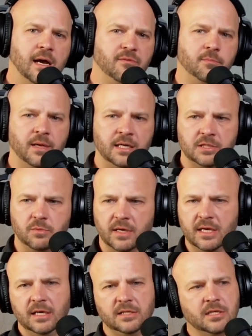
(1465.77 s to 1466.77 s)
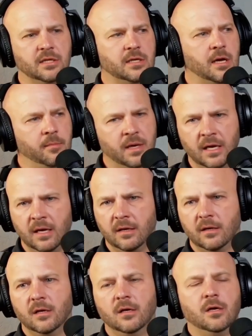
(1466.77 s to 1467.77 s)
have a place where kids could come
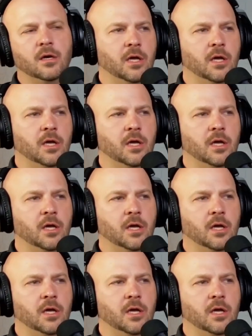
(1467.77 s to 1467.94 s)
in,